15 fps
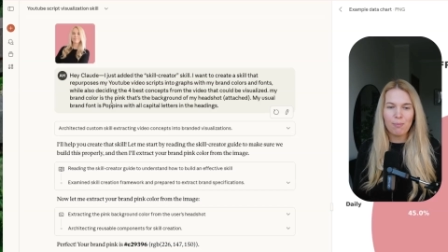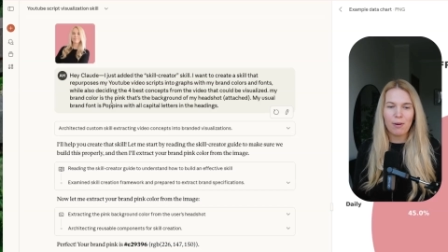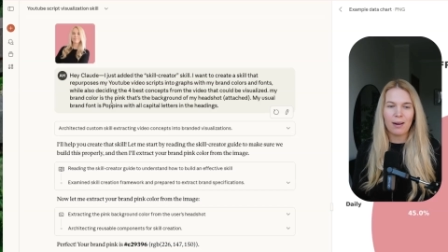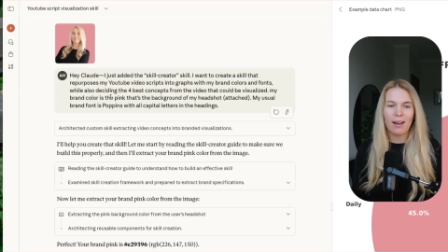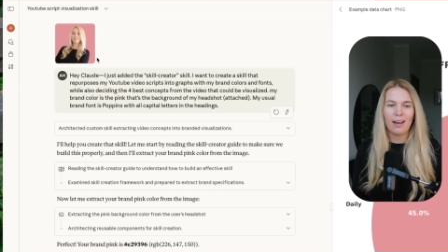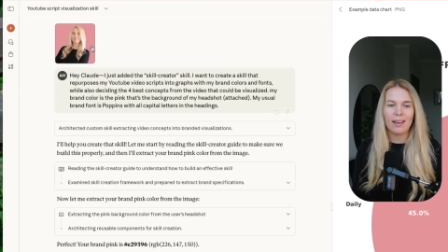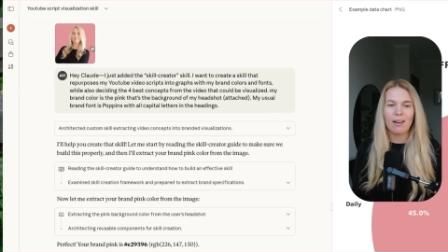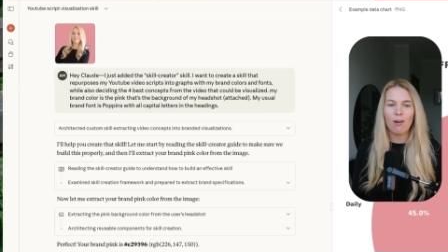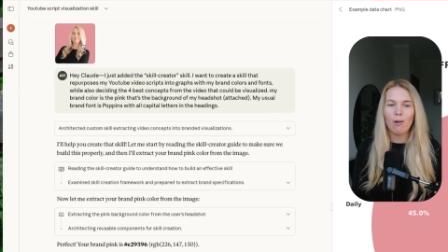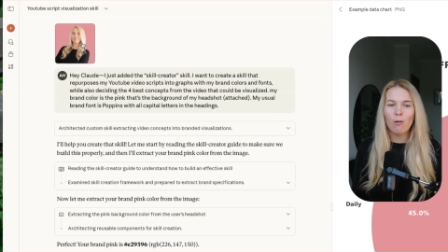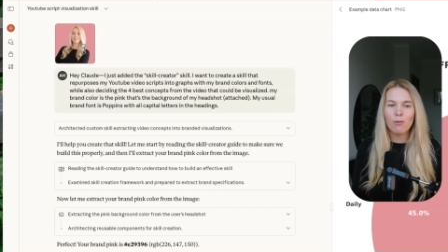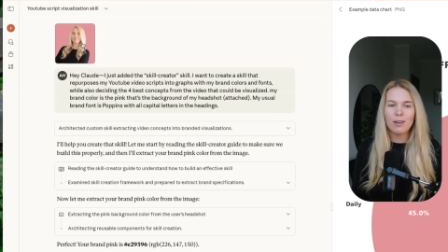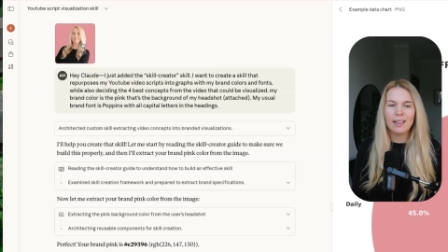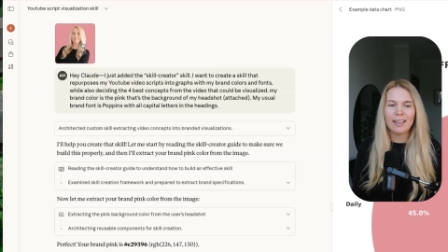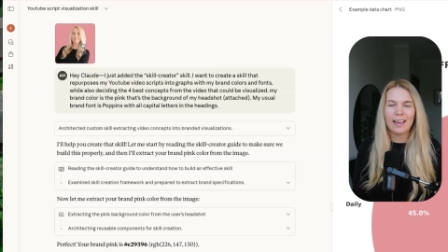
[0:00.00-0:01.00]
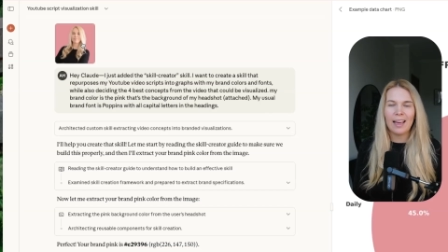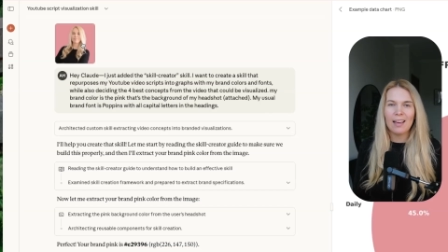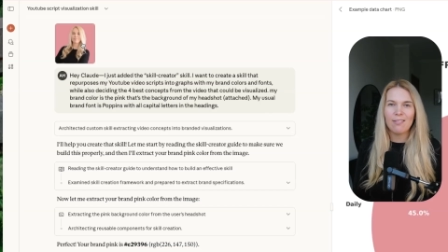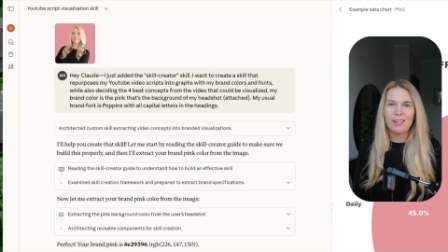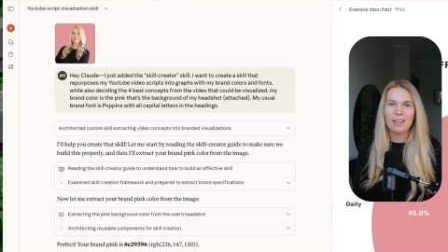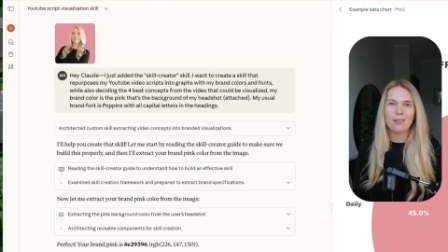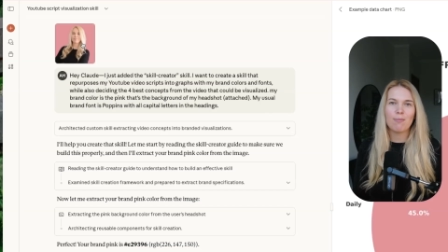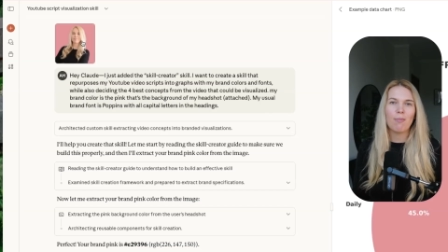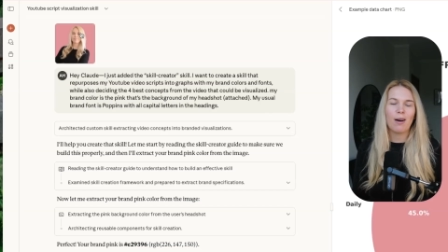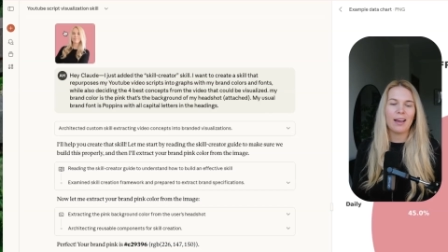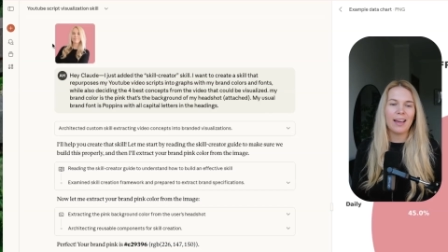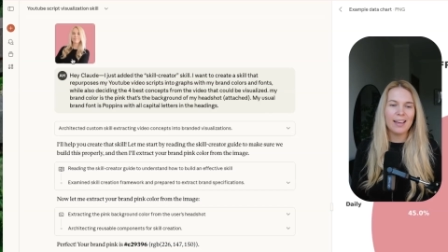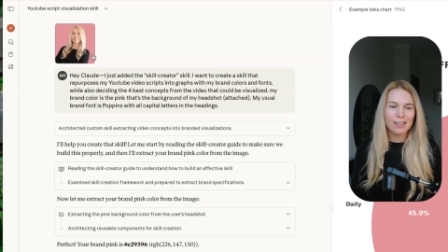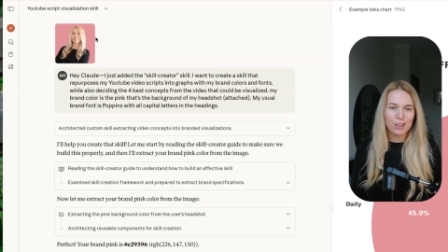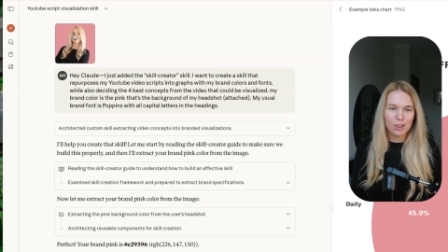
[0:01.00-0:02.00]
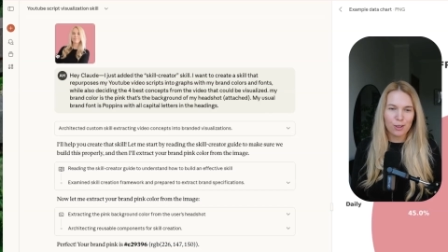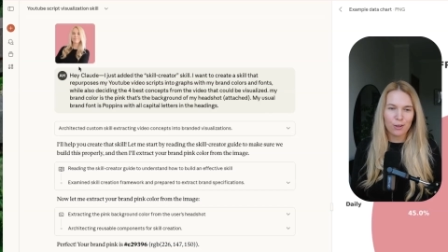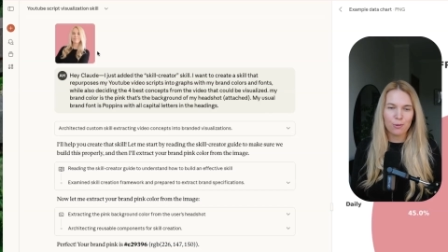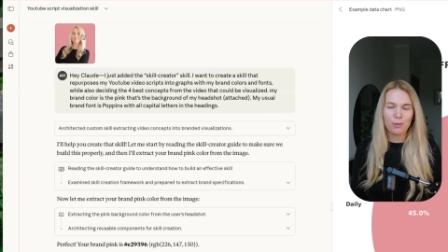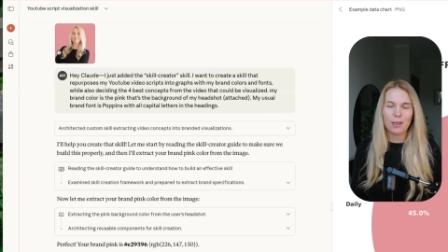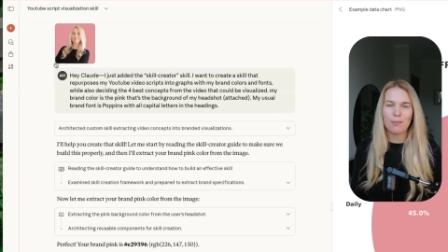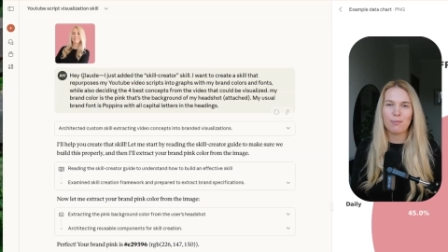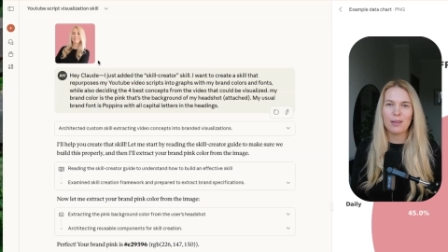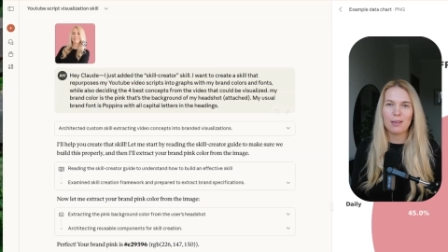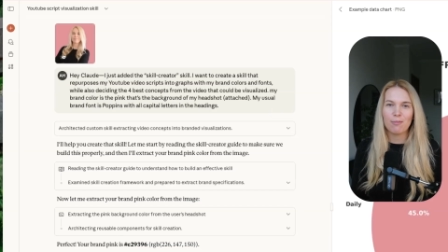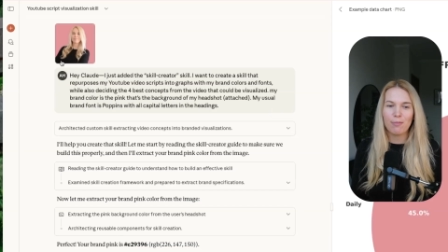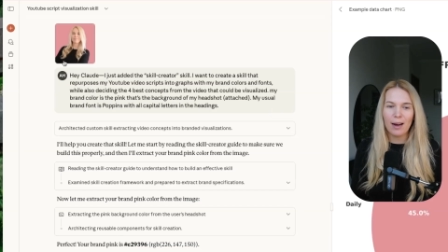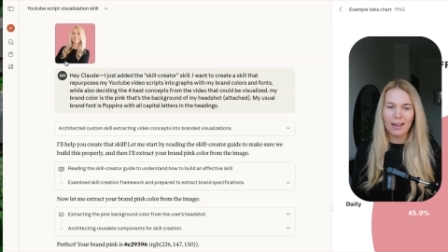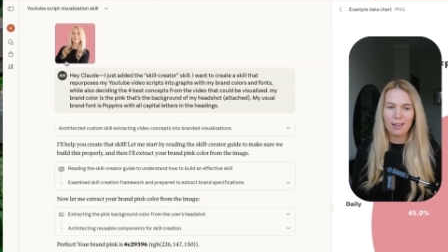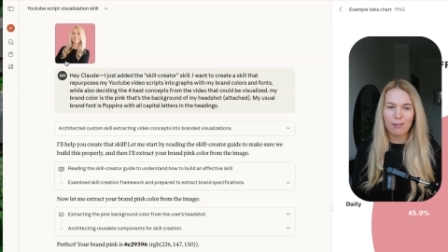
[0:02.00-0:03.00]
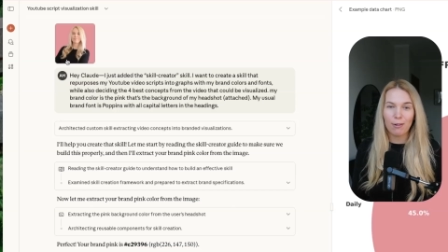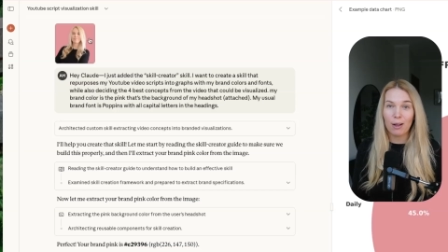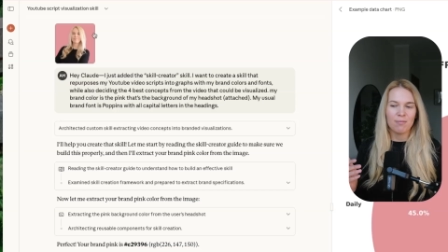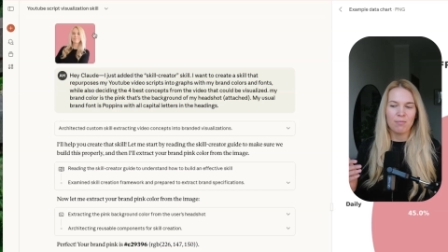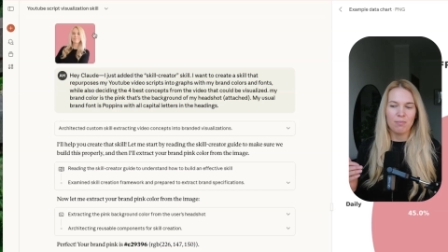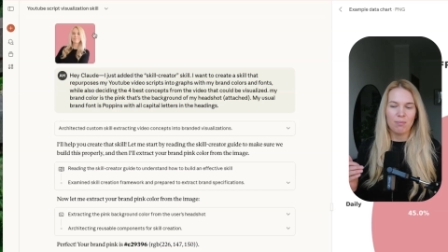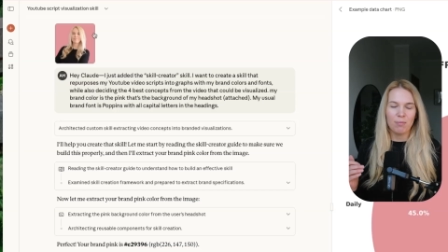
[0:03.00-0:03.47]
but I only gave it my headshot with a pink background